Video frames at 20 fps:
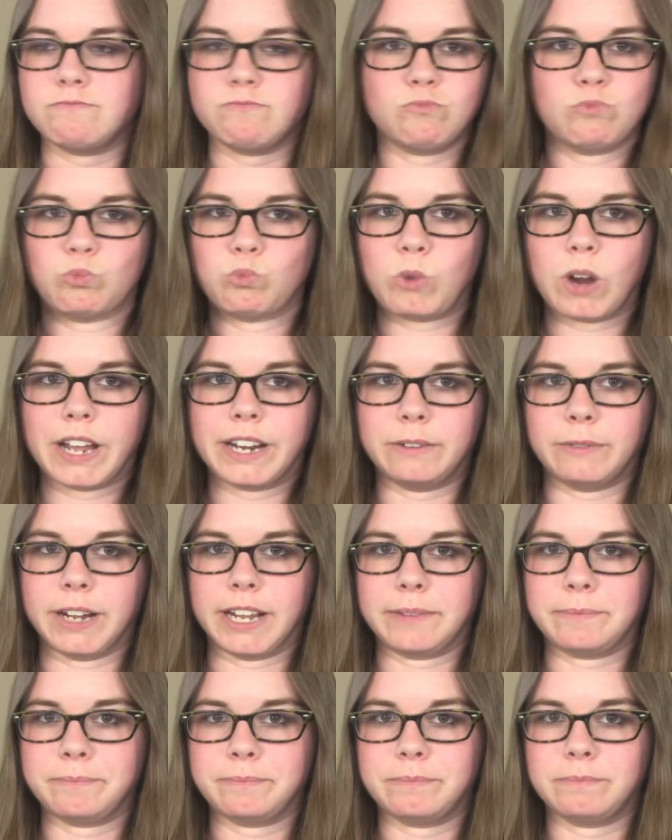right
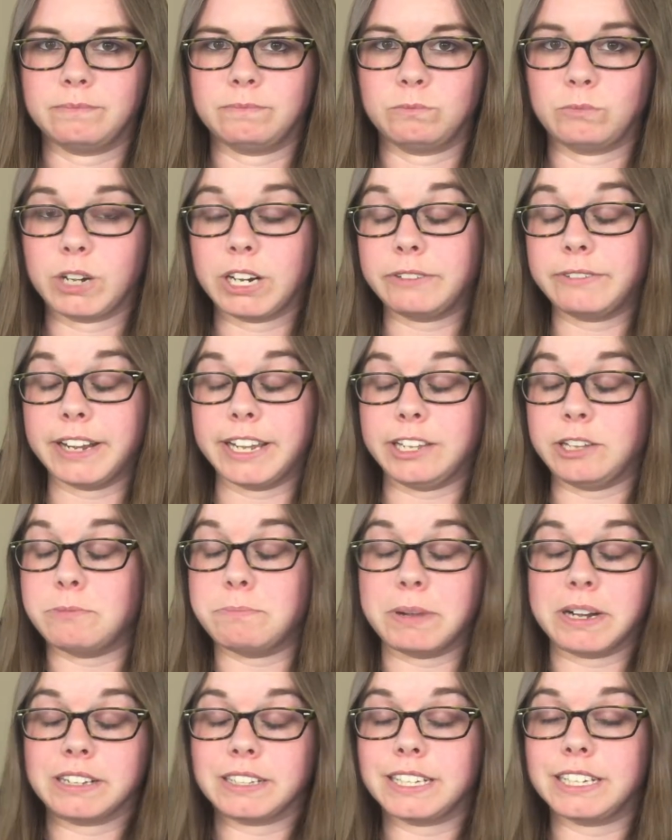away. Right away. You
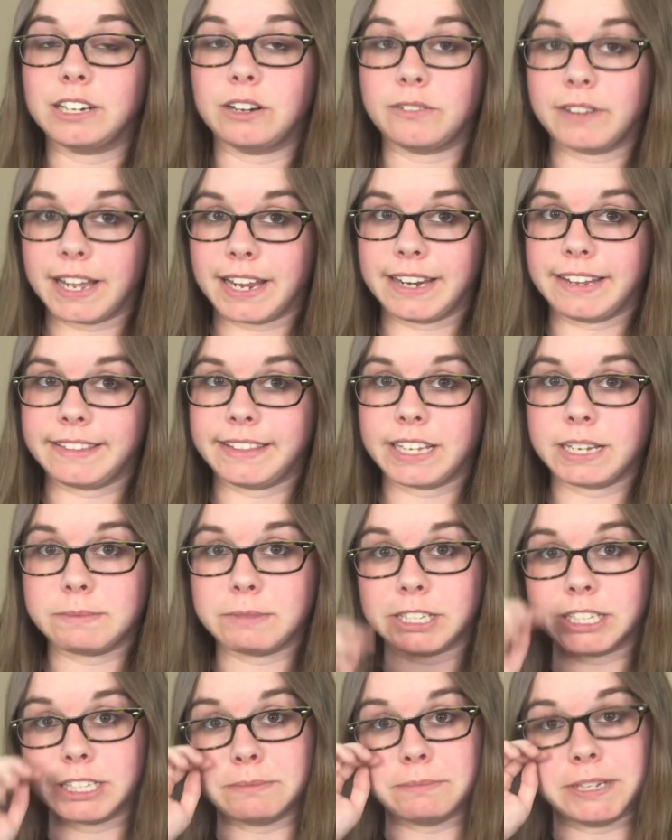barely know anything
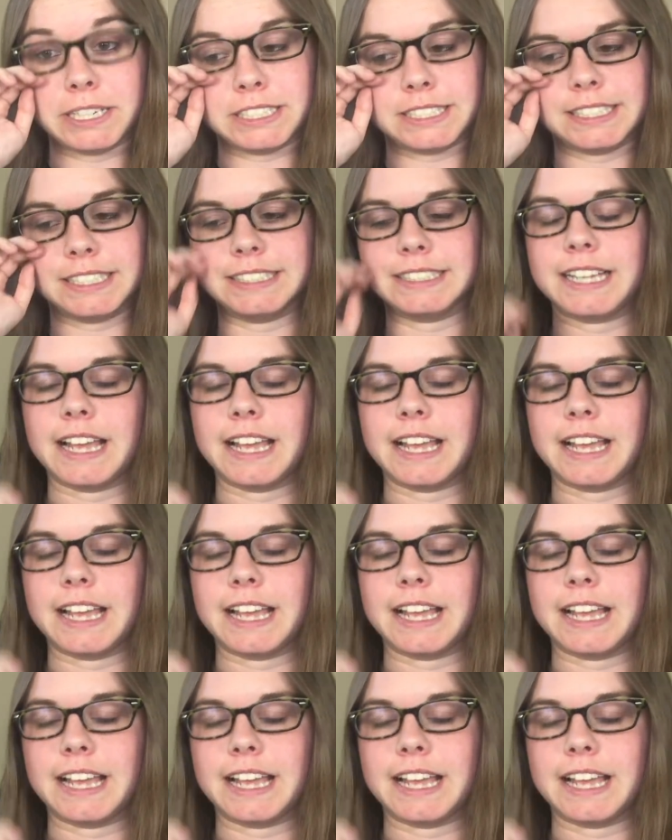about the business,